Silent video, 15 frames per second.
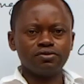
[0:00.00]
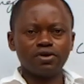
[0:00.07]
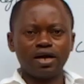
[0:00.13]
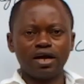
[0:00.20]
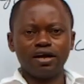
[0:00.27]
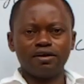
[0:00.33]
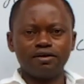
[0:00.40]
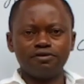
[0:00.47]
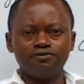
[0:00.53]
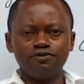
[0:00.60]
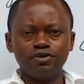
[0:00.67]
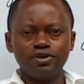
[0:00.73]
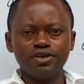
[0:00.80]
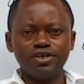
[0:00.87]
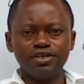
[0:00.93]
are
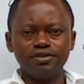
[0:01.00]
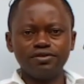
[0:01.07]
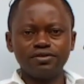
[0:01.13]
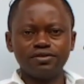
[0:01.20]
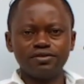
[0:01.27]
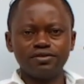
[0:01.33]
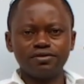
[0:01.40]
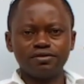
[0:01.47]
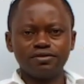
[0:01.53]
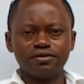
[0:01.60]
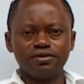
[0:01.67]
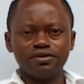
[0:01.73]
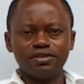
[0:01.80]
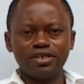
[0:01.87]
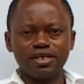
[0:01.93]
following
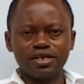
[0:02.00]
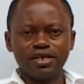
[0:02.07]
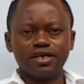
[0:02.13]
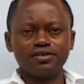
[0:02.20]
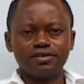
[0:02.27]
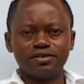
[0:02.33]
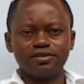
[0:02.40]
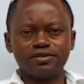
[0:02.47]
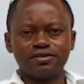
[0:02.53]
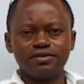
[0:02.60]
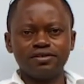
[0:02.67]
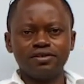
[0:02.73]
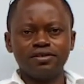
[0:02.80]
the classes,